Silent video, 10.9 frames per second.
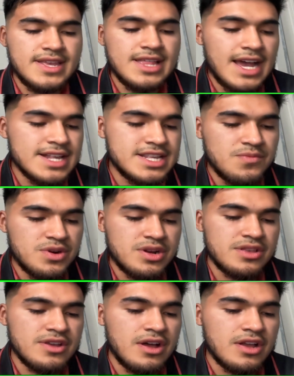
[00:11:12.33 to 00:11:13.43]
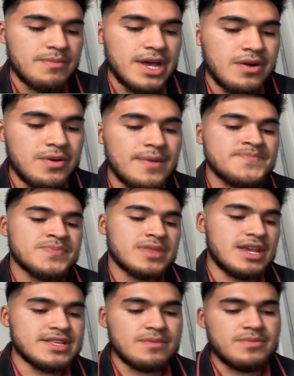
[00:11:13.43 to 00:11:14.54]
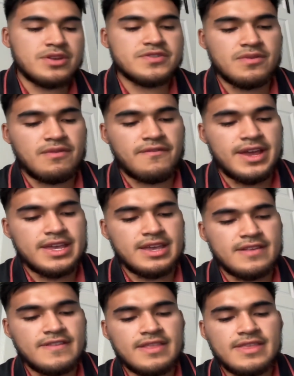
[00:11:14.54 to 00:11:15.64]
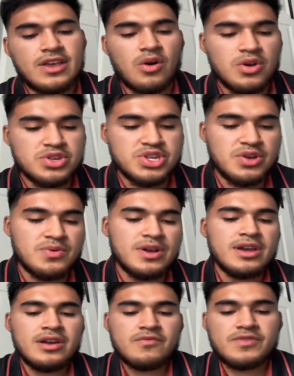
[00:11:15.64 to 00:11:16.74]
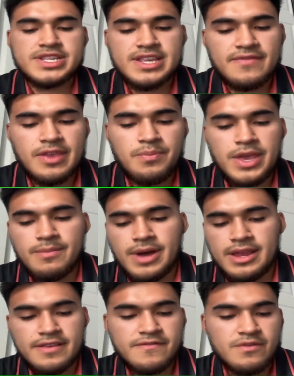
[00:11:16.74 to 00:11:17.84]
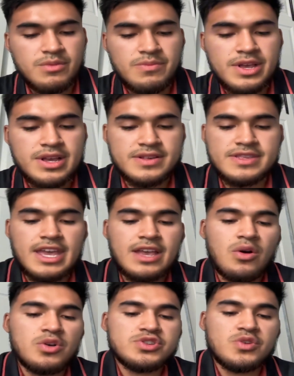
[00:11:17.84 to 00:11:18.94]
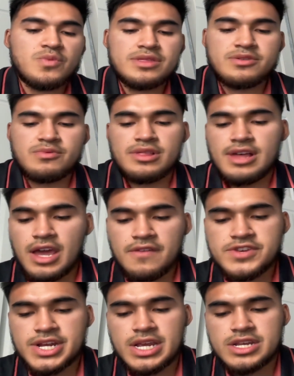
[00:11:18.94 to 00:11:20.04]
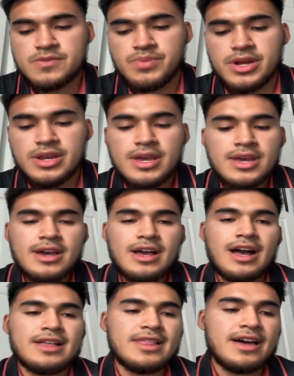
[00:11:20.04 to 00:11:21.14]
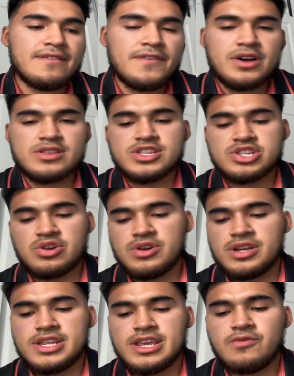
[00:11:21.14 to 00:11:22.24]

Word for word: last team we're going to talk about is the Minnesota Vikings. And they also received a B- for me because they also went through a lot of change, but a lot of uncertainty